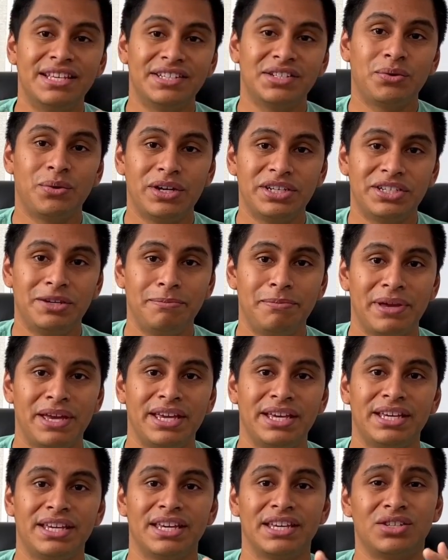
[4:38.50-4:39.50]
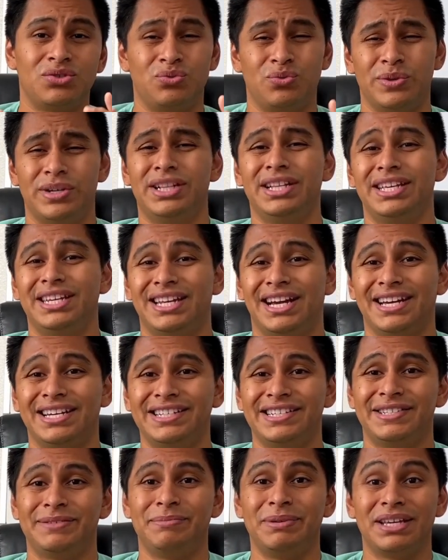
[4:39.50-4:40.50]
question bank is really
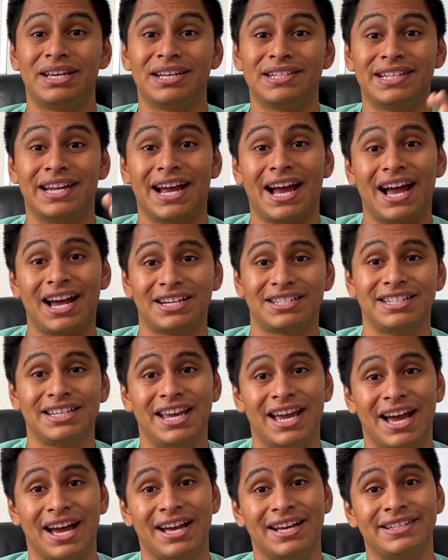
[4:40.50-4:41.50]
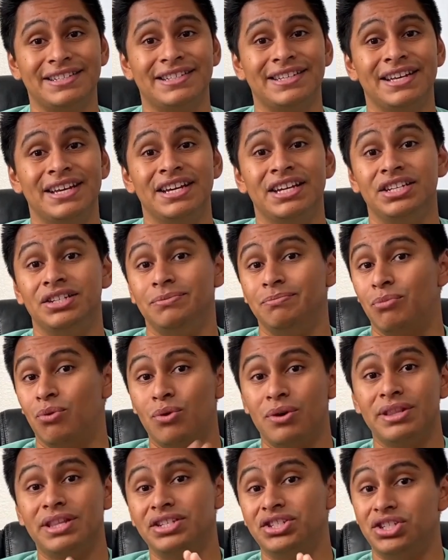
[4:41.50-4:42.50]
nice because it actually has more
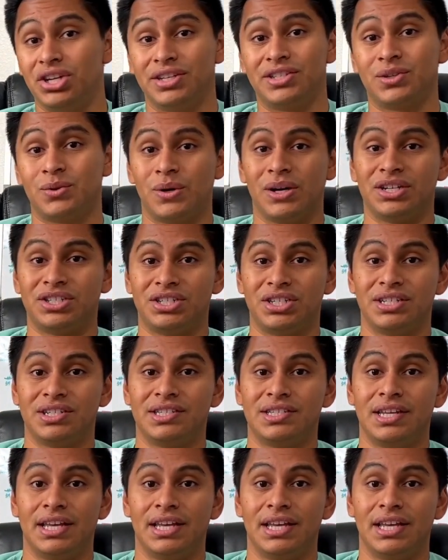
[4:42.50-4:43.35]
than just questions.